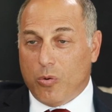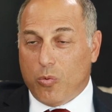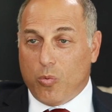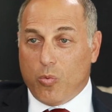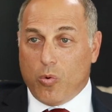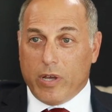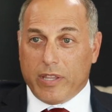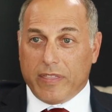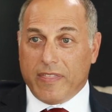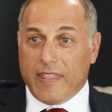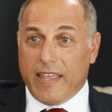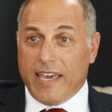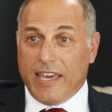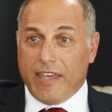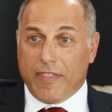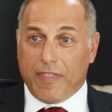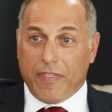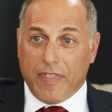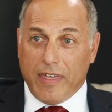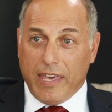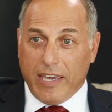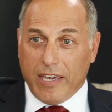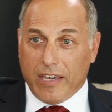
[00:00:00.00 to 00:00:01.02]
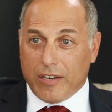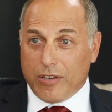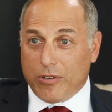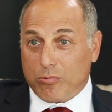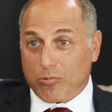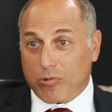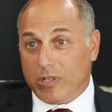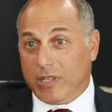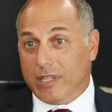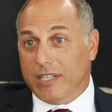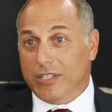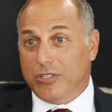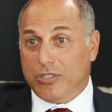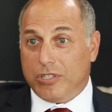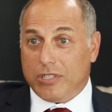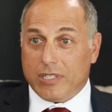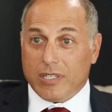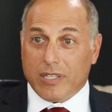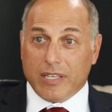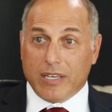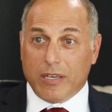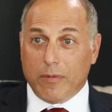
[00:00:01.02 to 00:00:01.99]
What they think
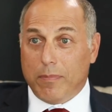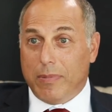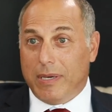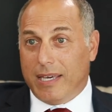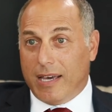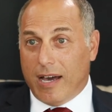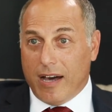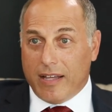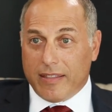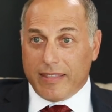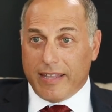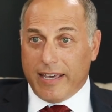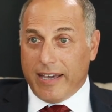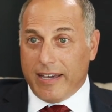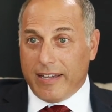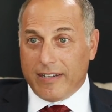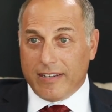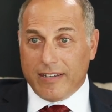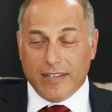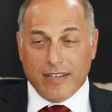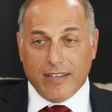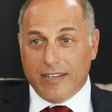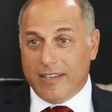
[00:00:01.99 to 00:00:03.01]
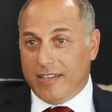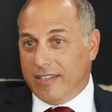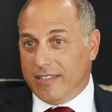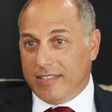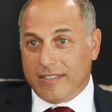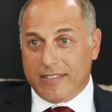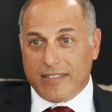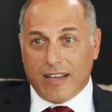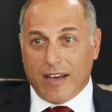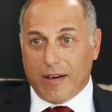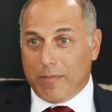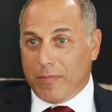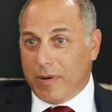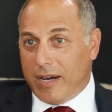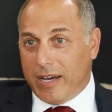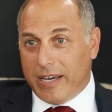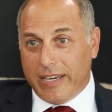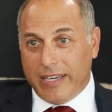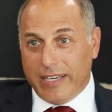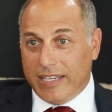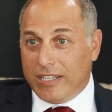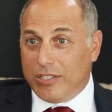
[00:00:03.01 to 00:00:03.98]
religiously beyond that, it's not
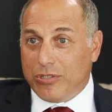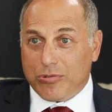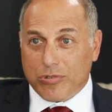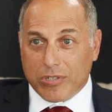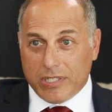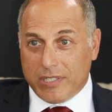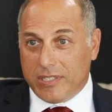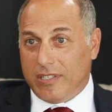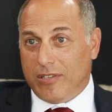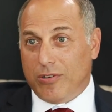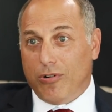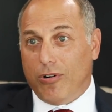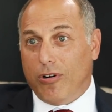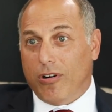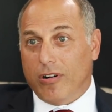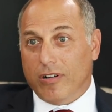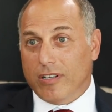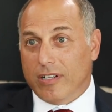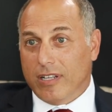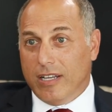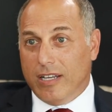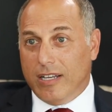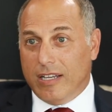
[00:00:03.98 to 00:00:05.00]
my interest at all.